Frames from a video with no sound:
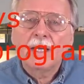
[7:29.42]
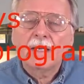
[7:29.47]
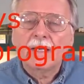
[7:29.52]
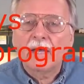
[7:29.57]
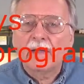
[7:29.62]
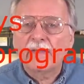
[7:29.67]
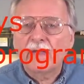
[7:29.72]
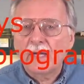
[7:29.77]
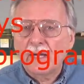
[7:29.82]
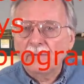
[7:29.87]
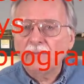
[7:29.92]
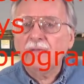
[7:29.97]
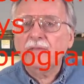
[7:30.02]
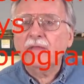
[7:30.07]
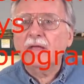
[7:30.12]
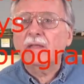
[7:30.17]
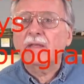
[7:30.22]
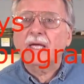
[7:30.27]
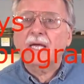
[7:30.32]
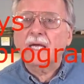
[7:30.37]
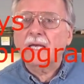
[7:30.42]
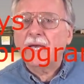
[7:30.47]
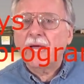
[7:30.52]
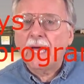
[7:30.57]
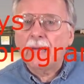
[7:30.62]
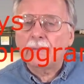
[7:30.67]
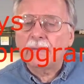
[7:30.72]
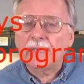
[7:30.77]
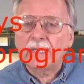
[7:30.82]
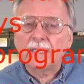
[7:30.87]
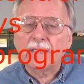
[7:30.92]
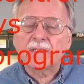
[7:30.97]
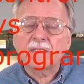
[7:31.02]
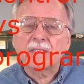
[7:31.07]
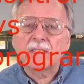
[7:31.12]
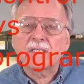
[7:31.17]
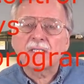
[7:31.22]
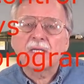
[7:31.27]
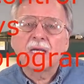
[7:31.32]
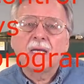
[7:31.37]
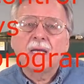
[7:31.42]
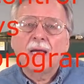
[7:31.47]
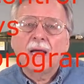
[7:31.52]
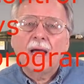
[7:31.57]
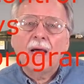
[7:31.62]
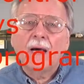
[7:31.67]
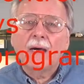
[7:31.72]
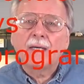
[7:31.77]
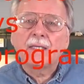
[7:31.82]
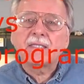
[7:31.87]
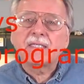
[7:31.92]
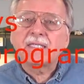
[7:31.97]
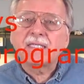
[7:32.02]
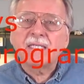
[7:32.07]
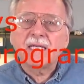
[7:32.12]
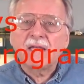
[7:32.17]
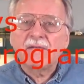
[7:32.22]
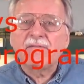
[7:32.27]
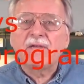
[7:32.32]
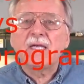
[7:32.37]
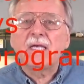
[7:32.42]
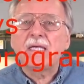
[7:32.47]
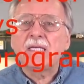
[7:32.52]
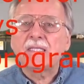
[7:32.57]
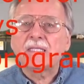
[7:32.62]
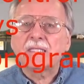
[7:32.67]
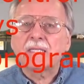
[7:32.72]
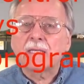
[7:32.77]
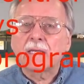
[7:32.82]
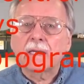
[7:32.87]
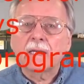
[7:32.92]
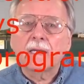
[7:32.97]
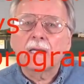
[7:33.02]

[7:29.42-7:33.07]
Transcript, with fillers: Now, the other thing that can happen is, is uh, C Vs